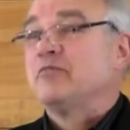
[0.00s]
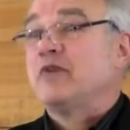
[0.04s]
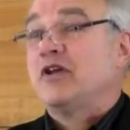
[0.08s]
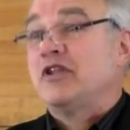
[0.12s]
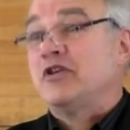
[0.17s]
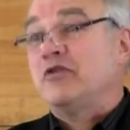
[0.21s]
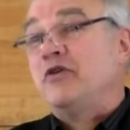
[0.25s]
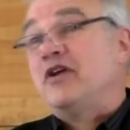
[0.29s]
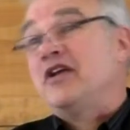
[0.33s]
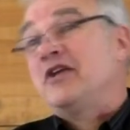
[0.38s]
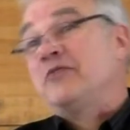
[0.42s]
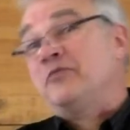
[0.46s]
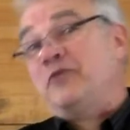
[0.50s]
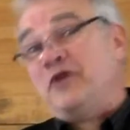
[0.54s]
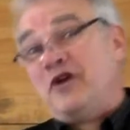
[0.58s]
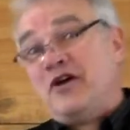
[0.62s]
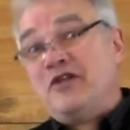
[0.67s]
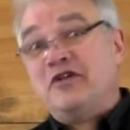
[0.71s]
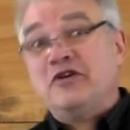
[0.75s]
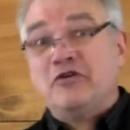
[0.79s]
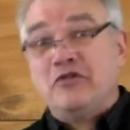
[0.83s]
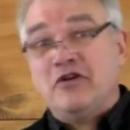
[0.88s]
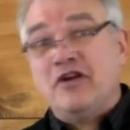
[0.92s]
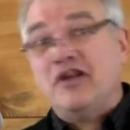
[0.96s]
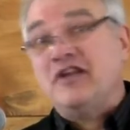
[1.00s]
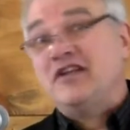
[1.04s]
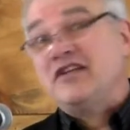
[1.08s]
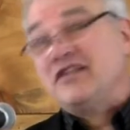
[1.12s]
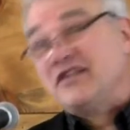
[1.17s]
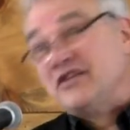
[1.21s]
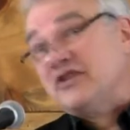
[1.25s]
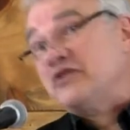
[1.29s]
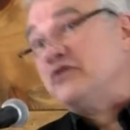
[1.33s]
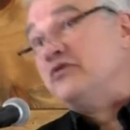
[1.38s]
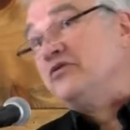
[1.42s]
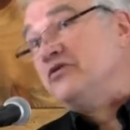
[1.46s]
By the way, can we all agree it
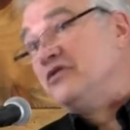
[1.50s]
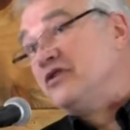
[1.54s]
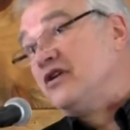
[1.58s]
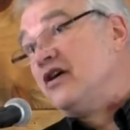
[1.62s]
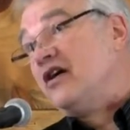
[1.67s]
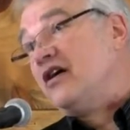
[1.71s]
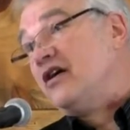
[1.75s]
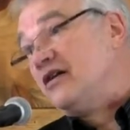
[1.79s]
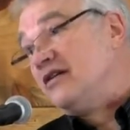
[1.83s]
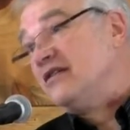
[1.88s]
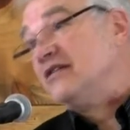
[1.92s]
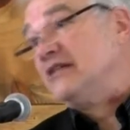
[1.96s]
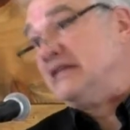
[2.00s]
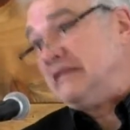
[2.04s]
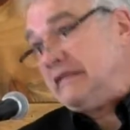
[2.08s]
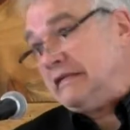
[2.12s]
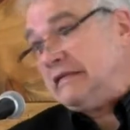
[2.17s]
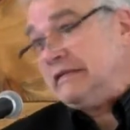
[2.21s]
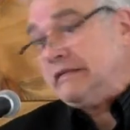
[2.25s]
is a cool car?